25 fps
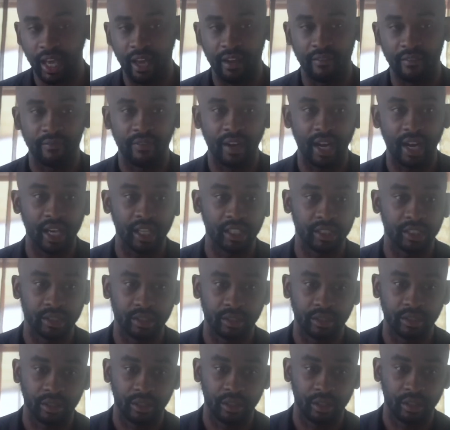advice
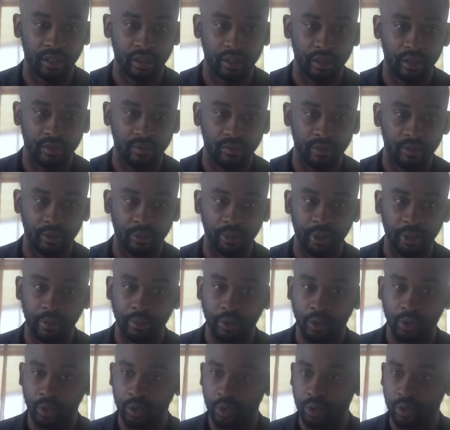from
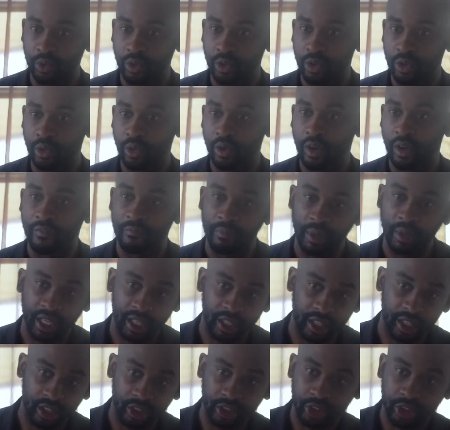people who have been
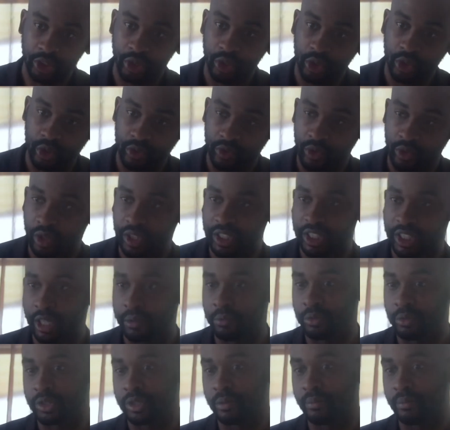in your shoes. For
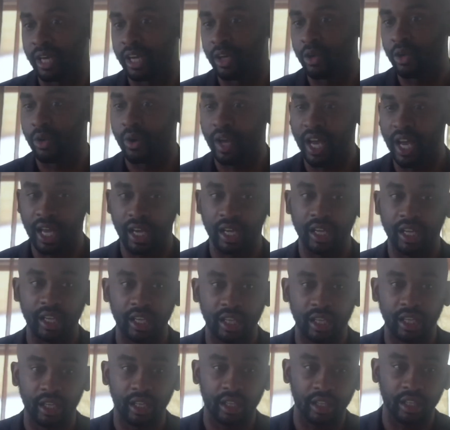example, somebody who had a
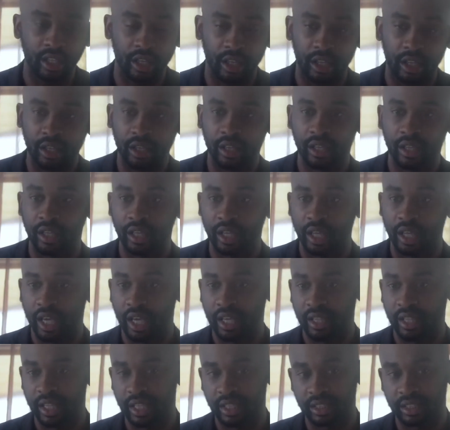kid young
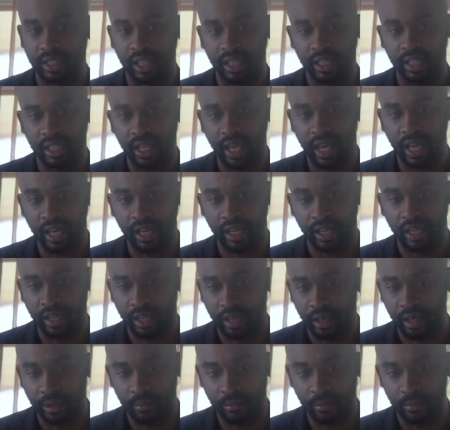and things like that, and